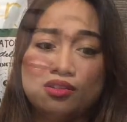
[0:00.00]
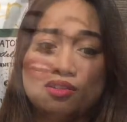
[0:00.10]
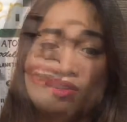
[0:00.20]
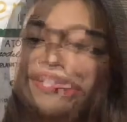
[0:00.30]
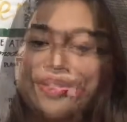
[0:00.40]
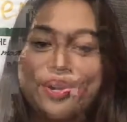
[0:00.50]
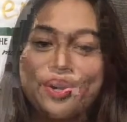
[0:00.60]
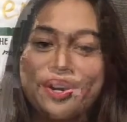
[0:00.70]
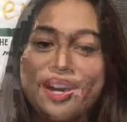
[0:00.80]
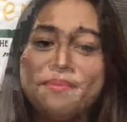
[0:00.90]
His
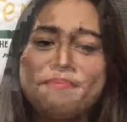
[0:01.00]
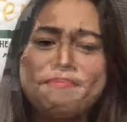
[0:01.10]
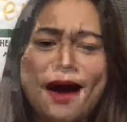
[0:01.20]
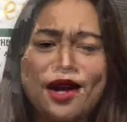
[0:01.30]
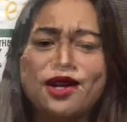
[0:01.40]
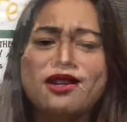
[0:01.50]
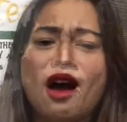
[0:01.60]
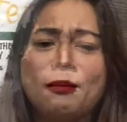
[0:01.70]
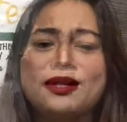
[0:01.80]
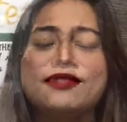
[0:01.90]
theory, matter could
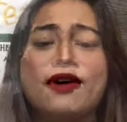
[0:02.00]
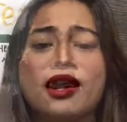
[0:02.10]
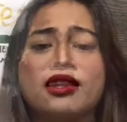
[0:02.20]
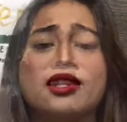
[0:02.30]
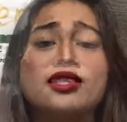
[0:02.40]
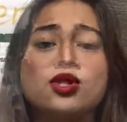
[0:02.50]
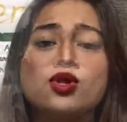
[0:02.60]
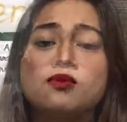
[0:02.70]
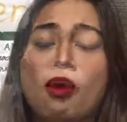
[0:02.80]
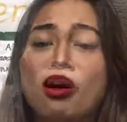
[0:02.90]
not be divided into
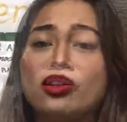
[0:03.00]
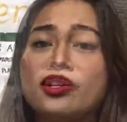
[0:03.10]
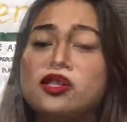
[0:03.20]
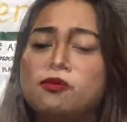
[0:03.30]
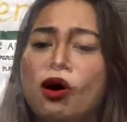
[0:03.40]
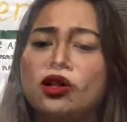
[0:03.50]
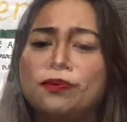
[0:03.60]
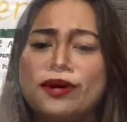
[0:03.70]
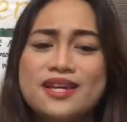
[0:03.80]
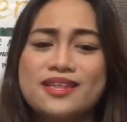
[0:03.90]
smaller and
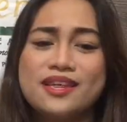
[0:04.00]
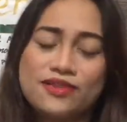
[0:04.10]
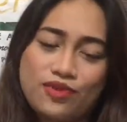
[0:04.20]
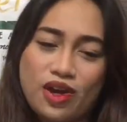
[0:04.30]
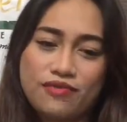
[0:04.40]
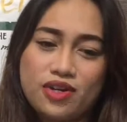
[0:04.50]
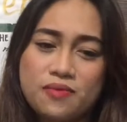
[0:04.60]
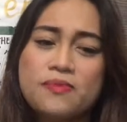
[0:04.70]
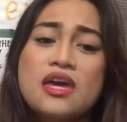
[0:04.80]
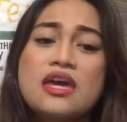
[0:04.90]
smaller pieces forever.
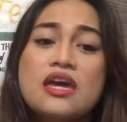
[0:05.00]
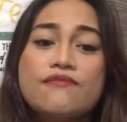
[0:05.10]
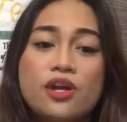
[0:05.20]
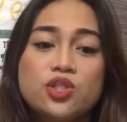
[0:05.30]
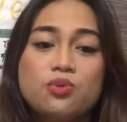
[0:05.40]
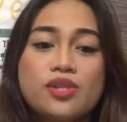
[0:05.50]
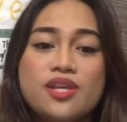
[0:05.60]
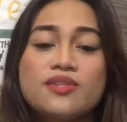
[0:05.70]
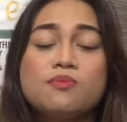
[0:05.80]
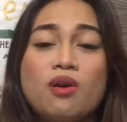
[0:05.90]

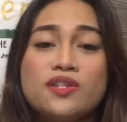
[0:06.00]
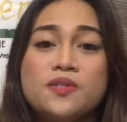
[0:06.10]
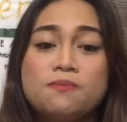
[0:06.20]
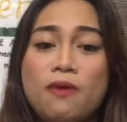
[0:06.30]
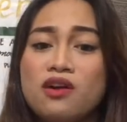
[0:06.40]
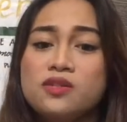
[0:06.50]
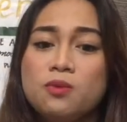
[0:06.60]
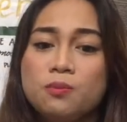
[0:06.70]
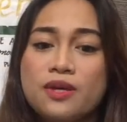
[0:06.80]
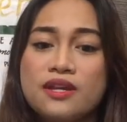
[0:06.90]
Eventually, the smallest
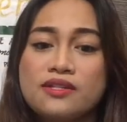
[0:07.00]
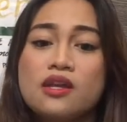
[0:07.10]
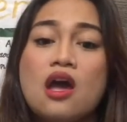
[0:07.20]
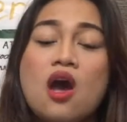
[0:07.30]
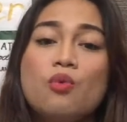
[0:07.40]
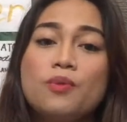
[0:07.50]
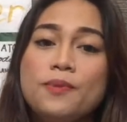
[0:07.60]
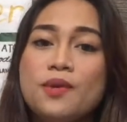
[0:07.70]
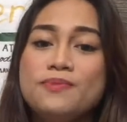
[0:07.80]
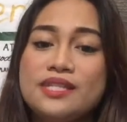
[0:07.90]
possible piece would
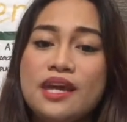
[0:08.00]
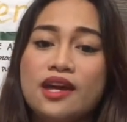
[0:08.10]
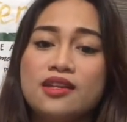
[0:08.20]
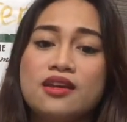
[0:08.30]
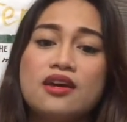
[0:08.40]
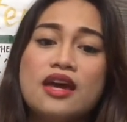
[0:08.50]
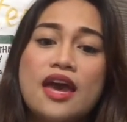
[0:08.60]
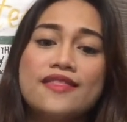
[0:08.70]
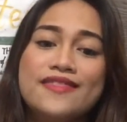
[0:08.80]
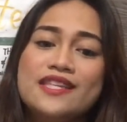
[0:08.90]
be obtained,
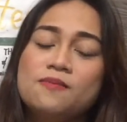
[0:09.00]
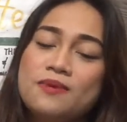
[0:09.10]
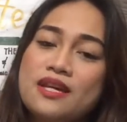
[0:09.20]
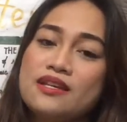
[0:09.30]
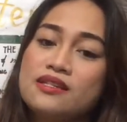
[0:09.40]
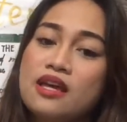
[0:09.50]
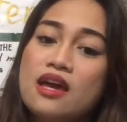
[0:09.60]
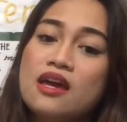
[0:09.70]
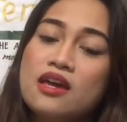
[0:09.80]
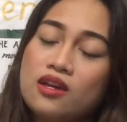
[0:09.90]
and this piece
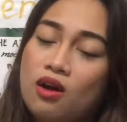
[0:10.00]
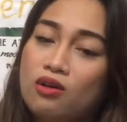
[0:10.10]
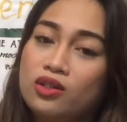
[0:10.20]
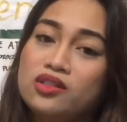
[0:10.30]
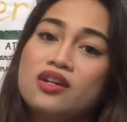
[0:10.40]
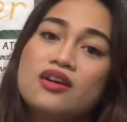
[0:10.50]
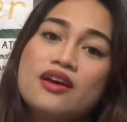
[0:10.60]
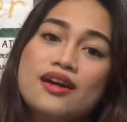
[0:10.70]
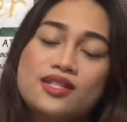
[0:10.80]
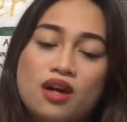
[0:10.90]
he called
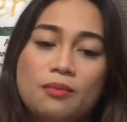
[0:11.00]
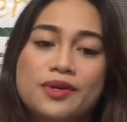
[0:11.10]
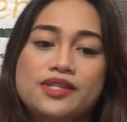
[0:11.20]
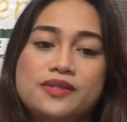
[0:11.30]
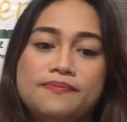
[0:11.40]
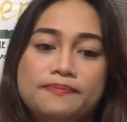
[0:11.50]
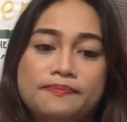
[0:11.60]
atomos.